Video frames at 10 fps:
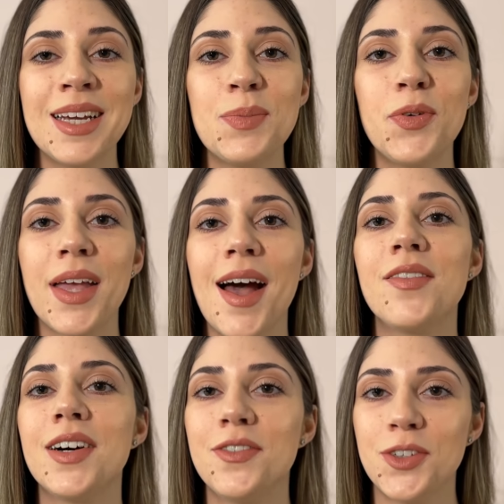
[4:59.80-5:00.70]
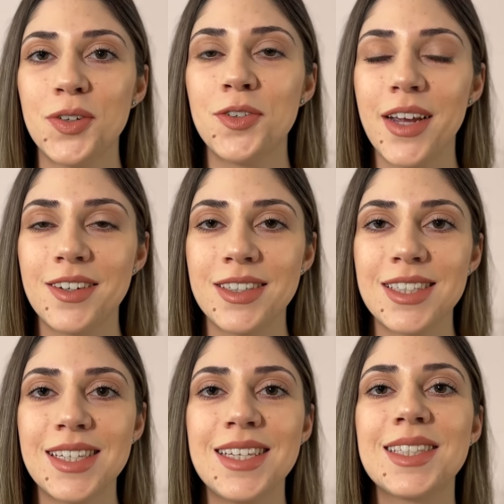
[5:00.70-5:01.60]
up, we have a few
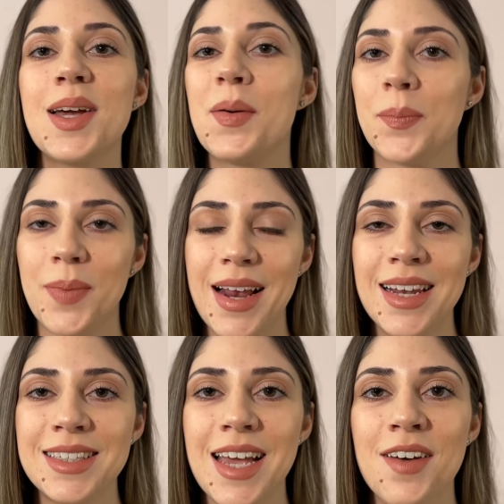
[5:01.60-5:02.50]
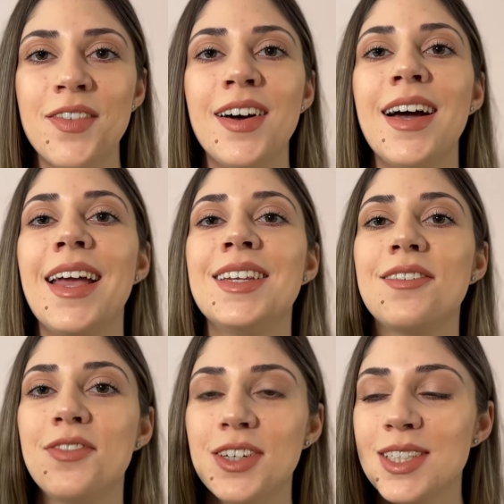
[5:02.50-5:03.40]
fragrances by Lattafa and the
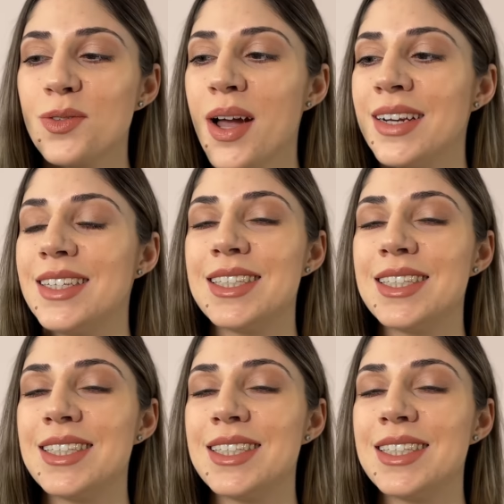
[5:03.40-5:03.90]
first one is